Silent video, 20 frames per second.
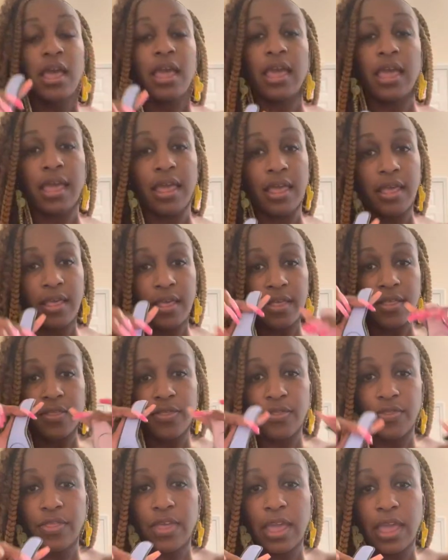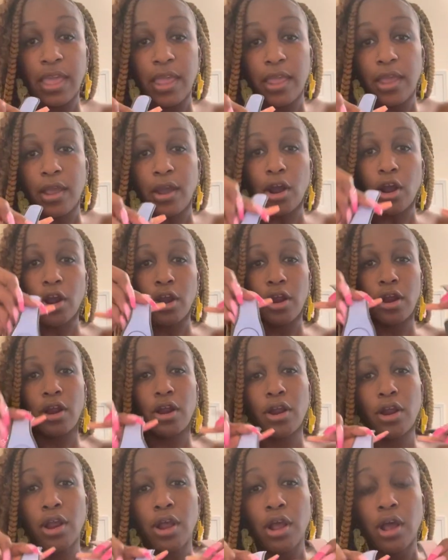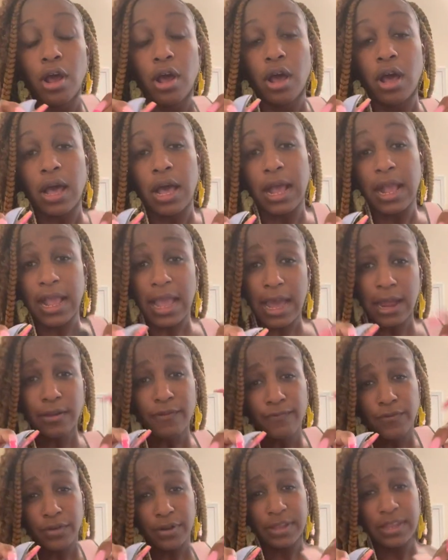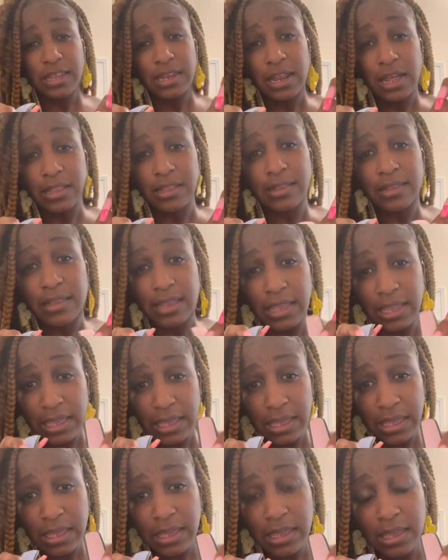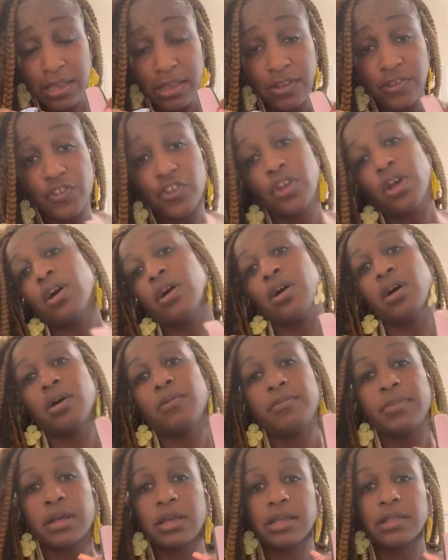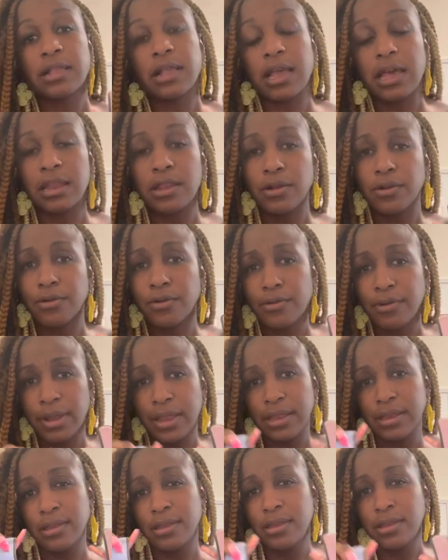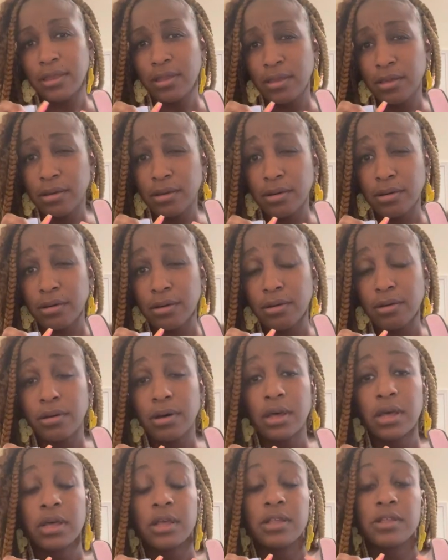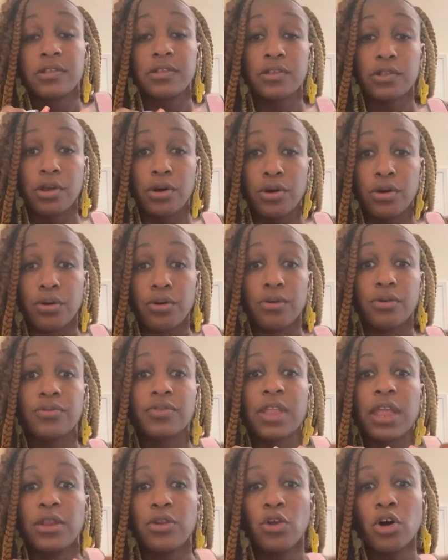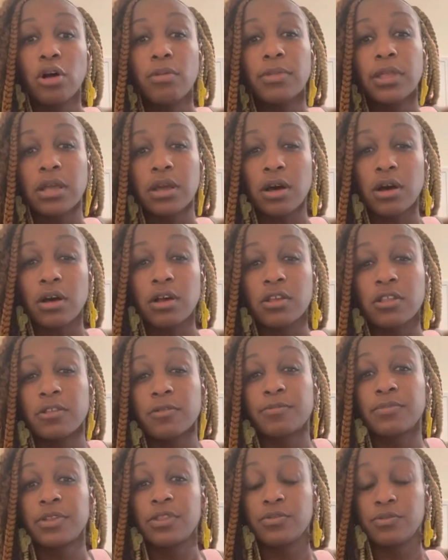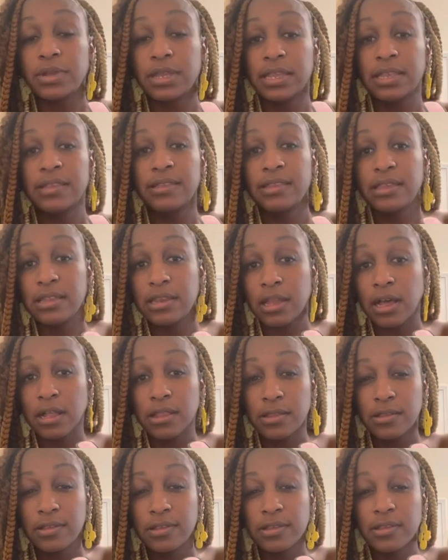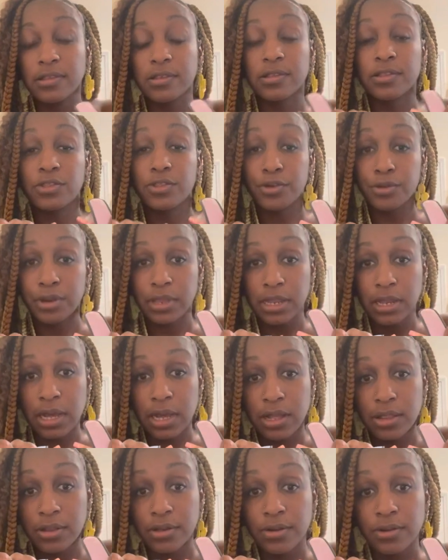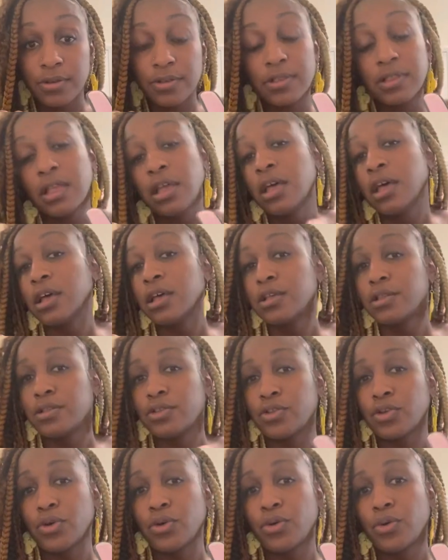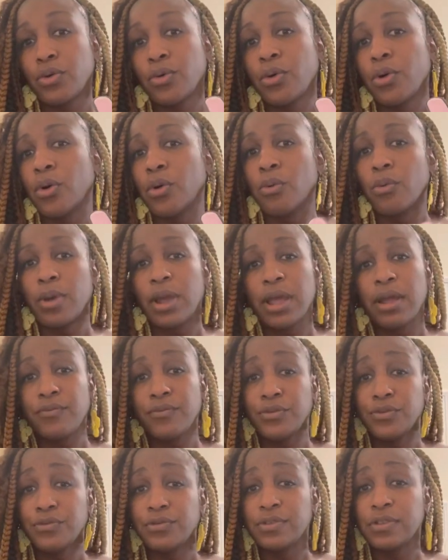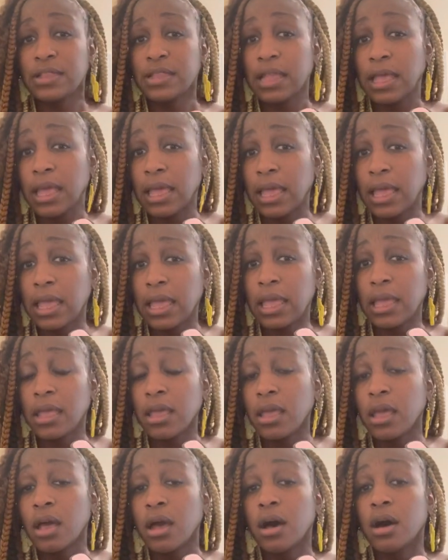and they are, I got them for $10 each because I got a great deal. So they normally cost between $10 to $30. So wherever you stay,